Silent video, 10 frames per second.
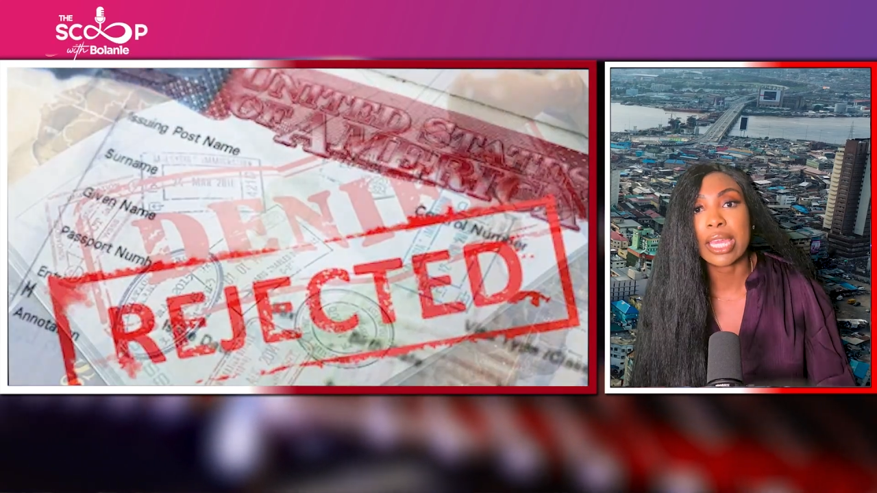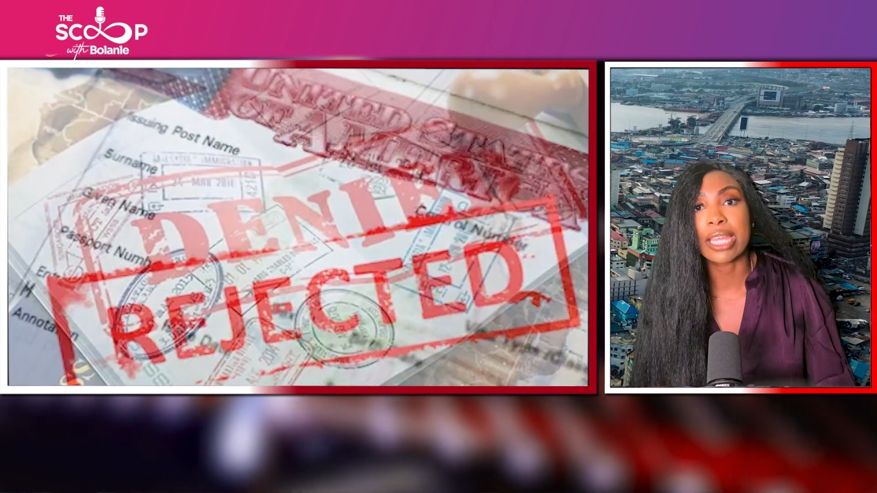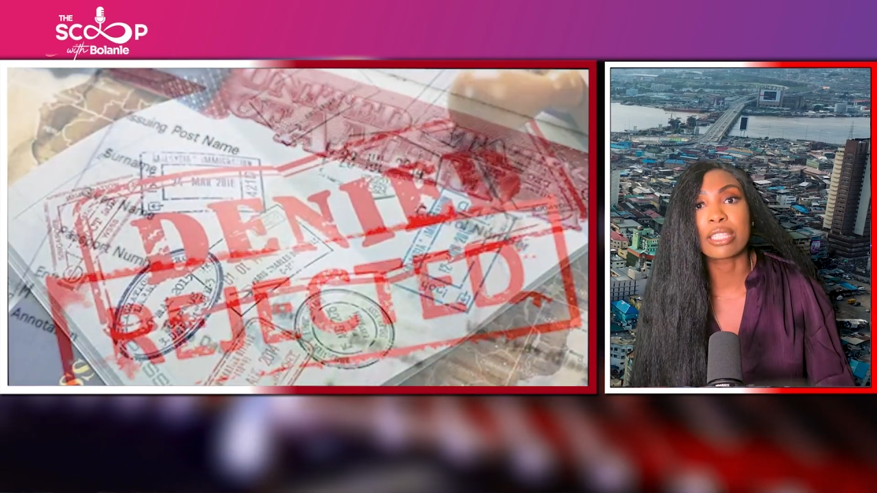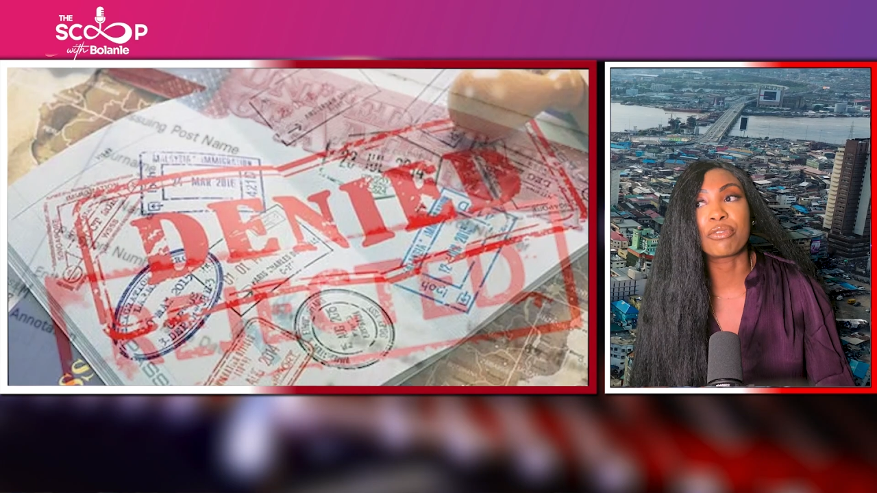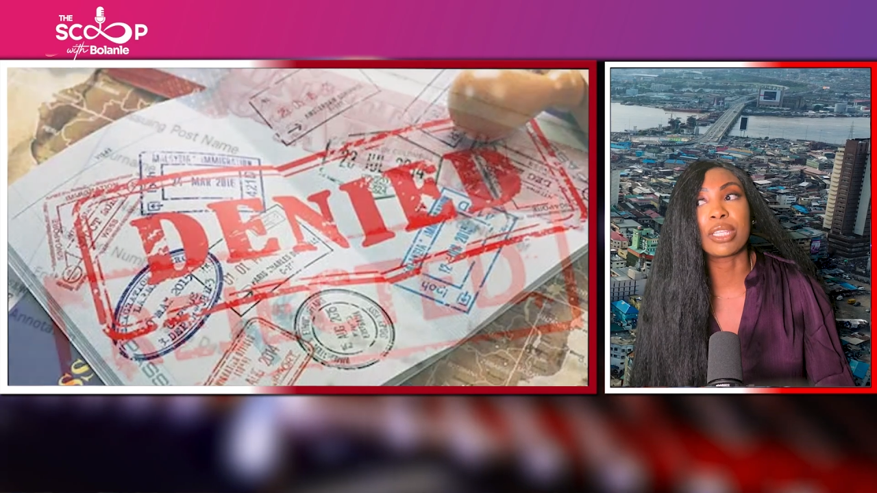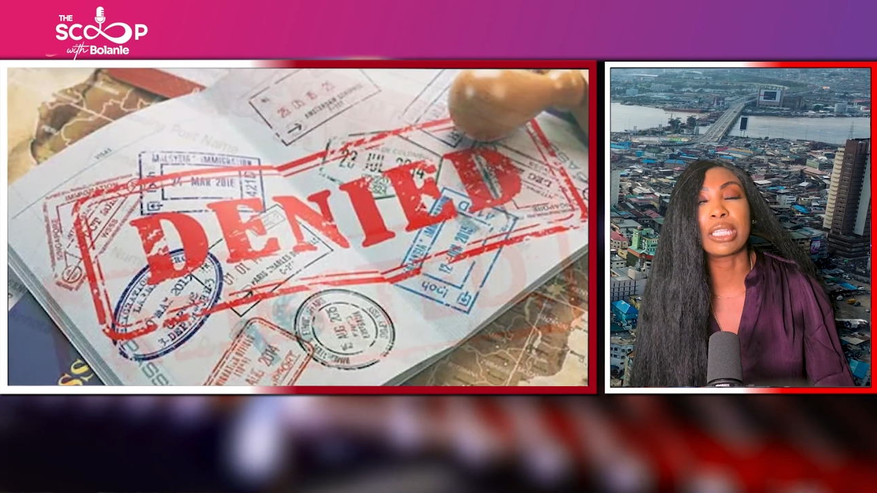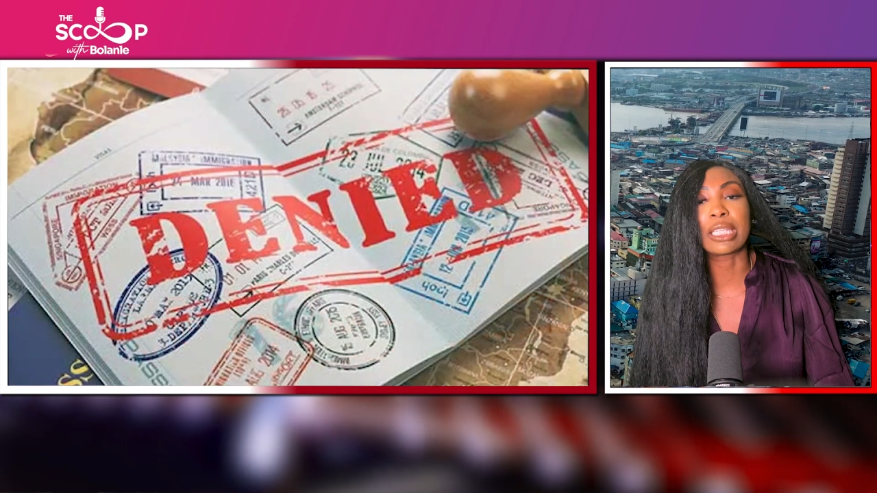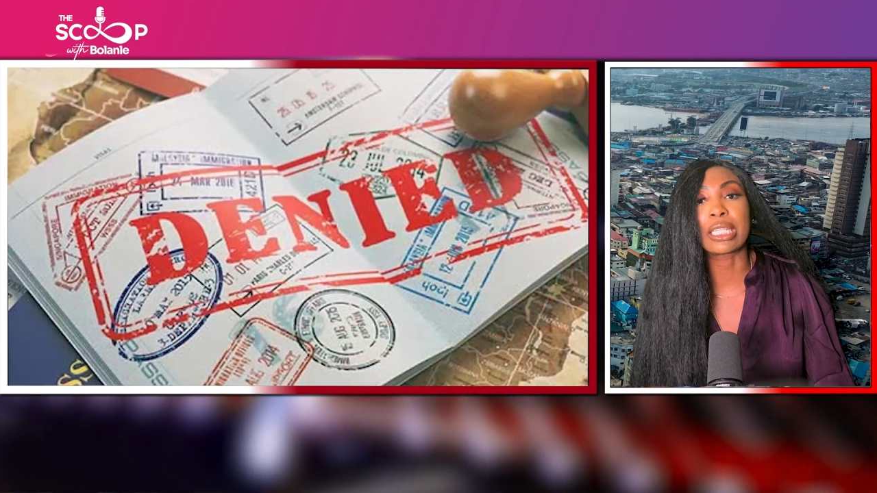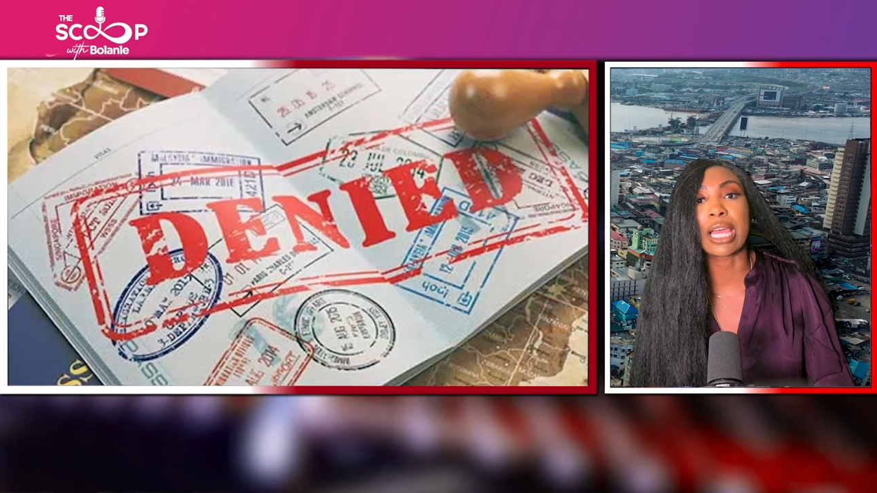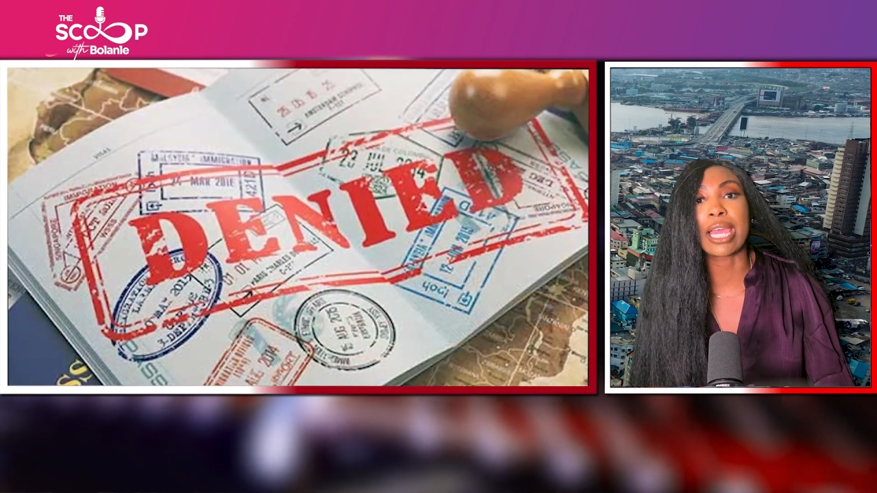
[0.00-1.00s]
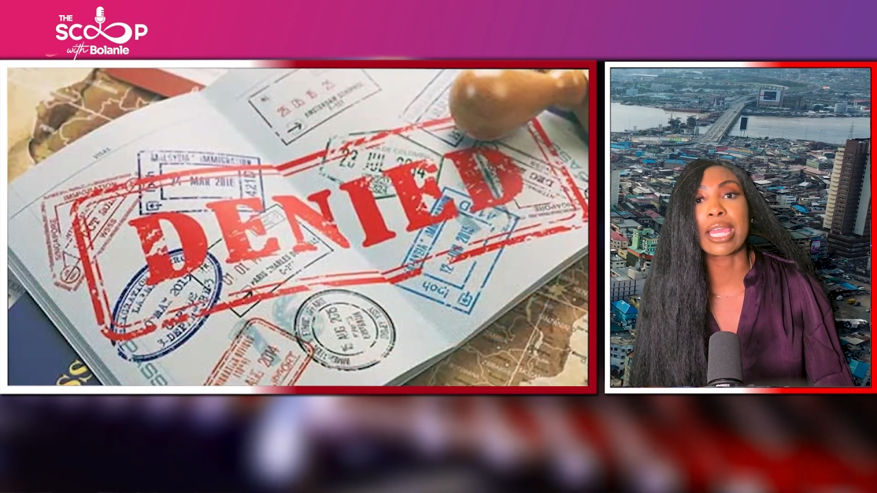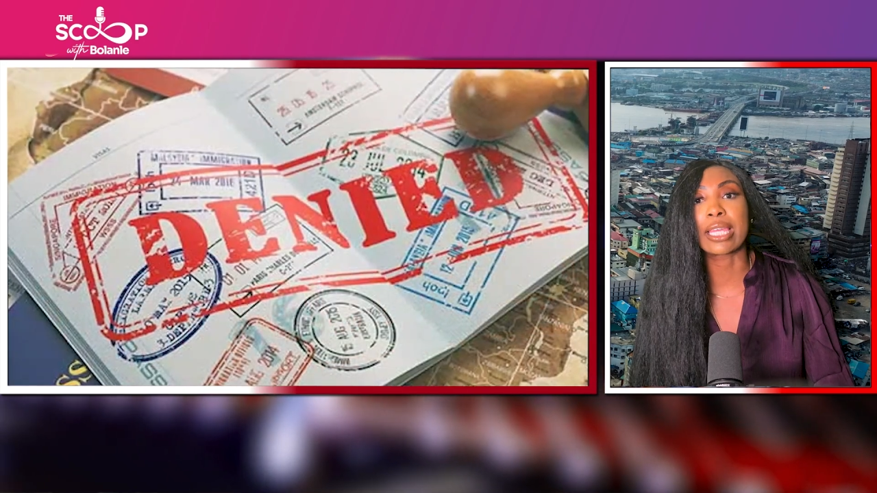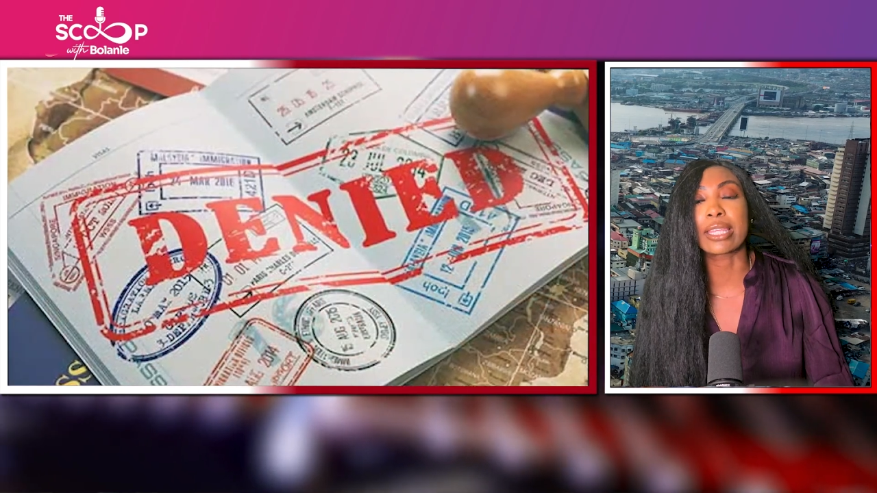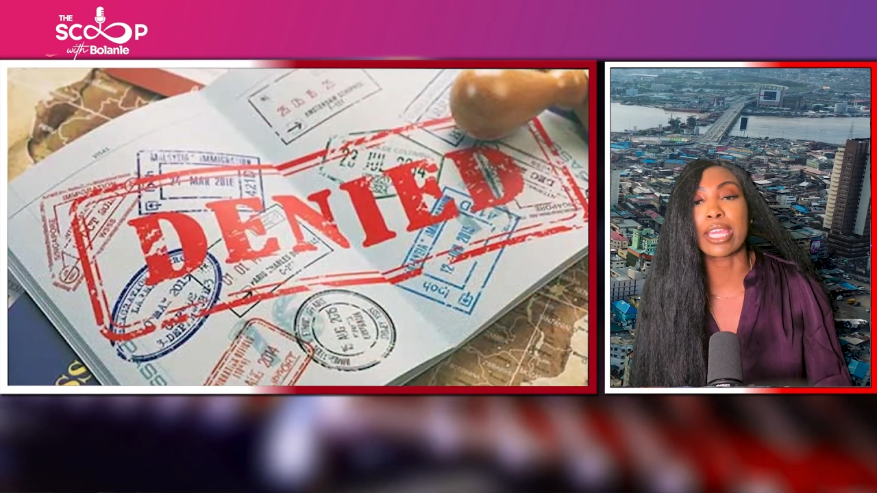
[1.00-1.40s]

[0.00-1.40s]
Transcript: It's feeling like